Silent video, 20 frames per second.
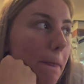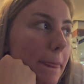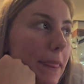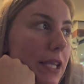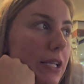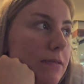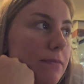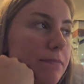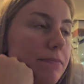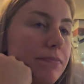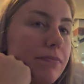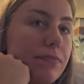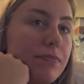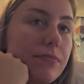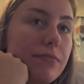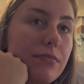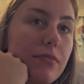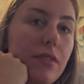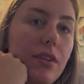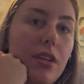Give us some
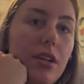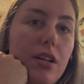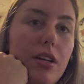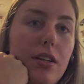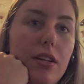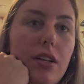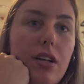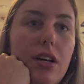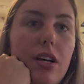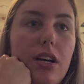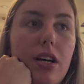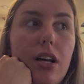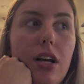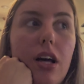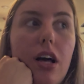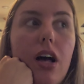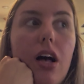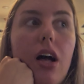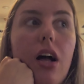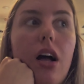inspirational
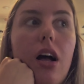words.